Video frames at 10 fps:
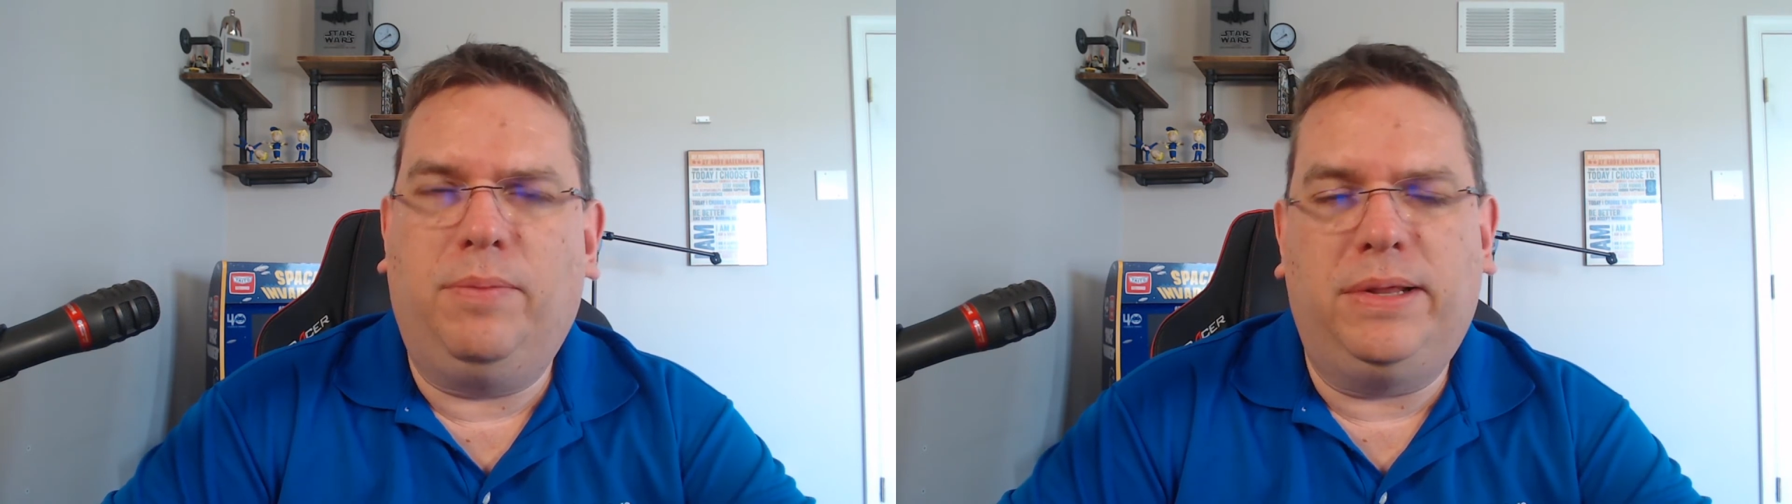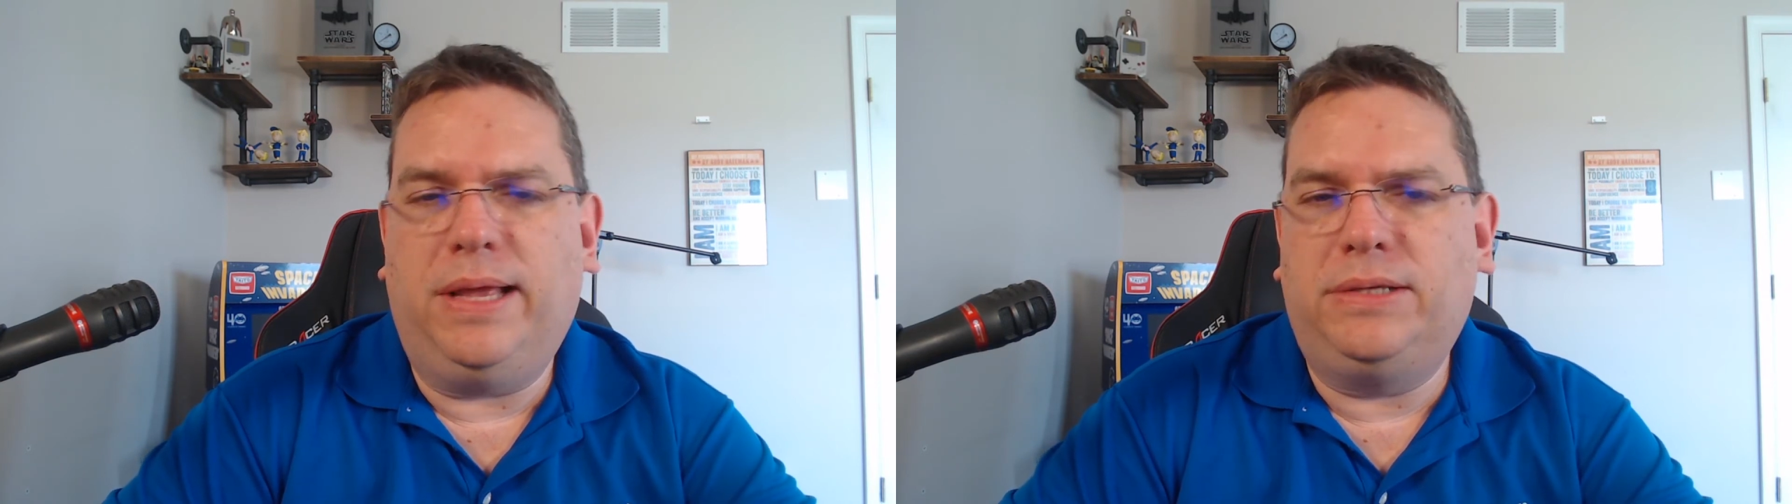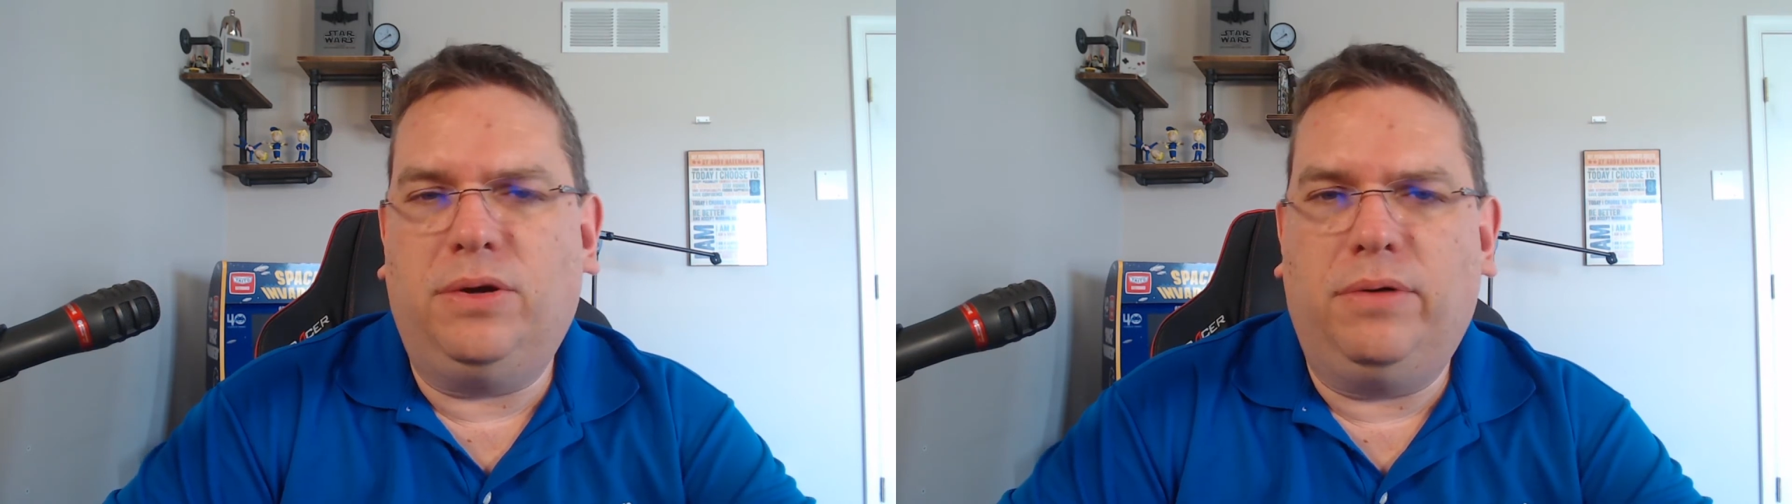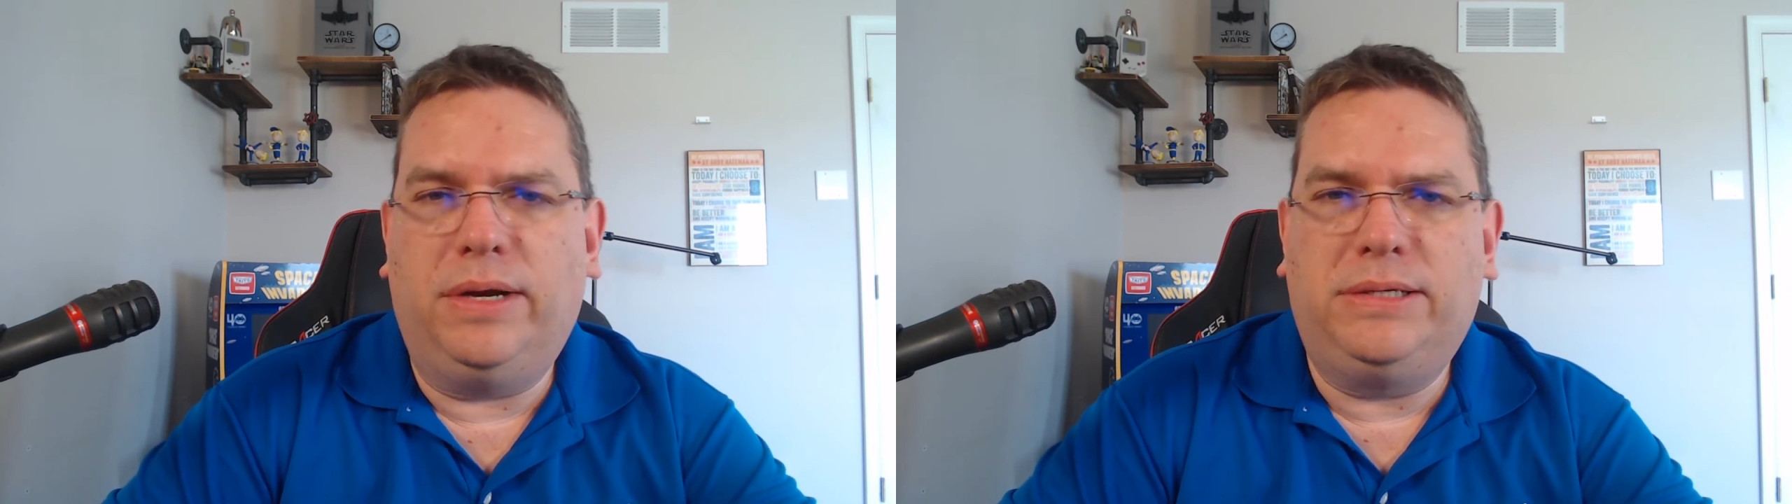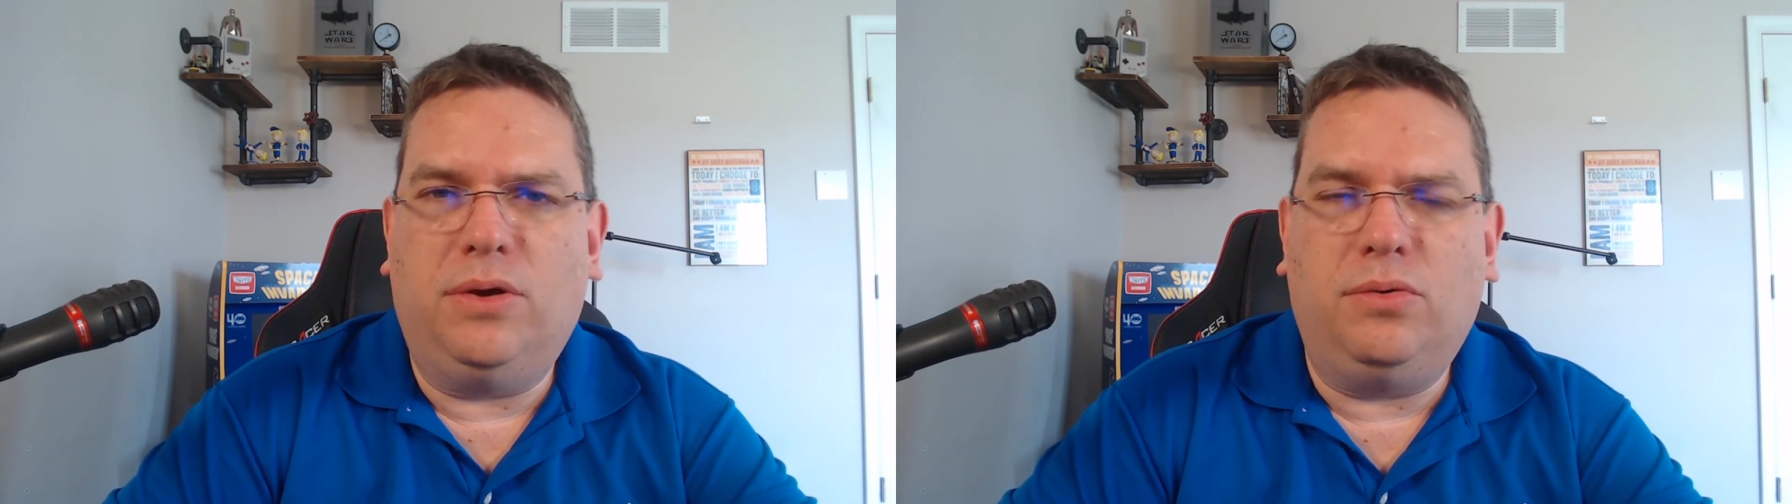but that's already
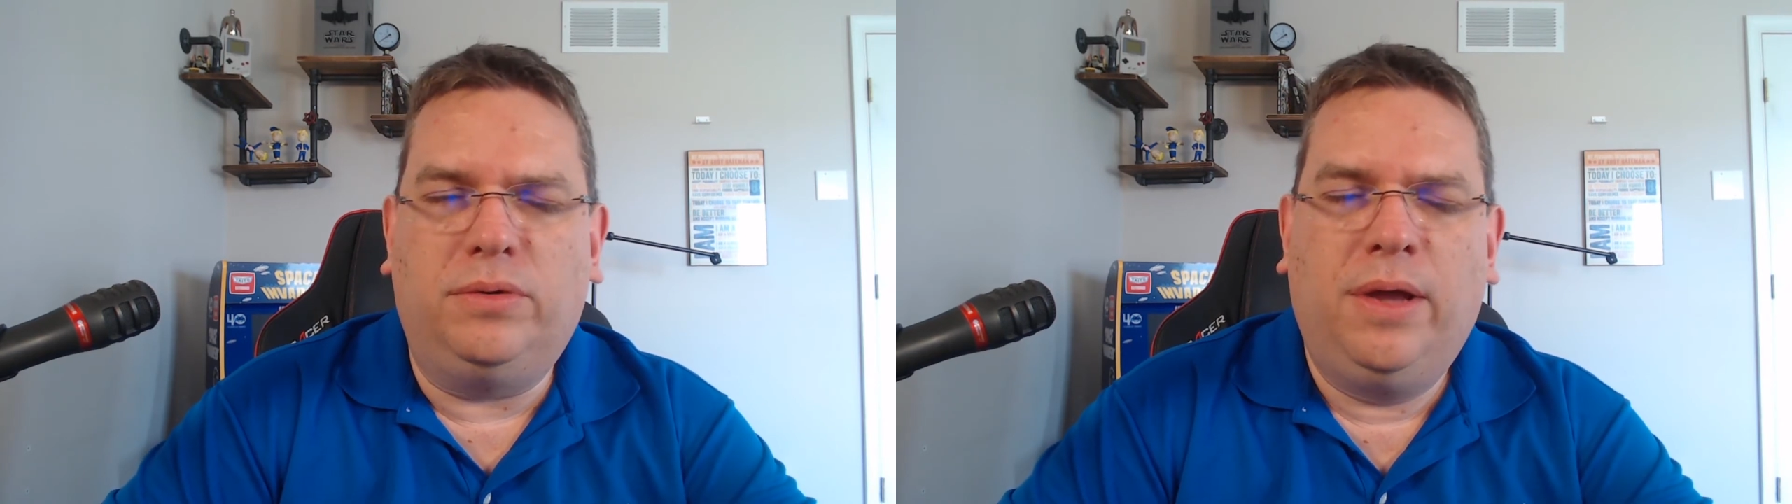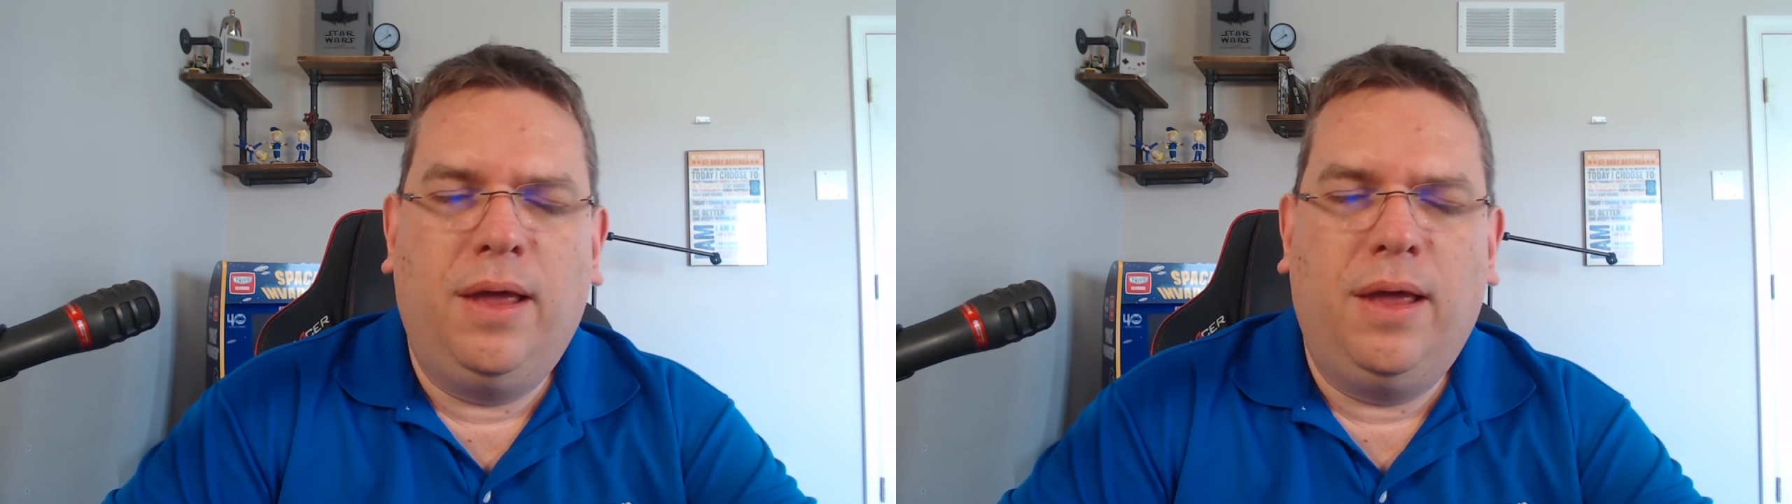sold.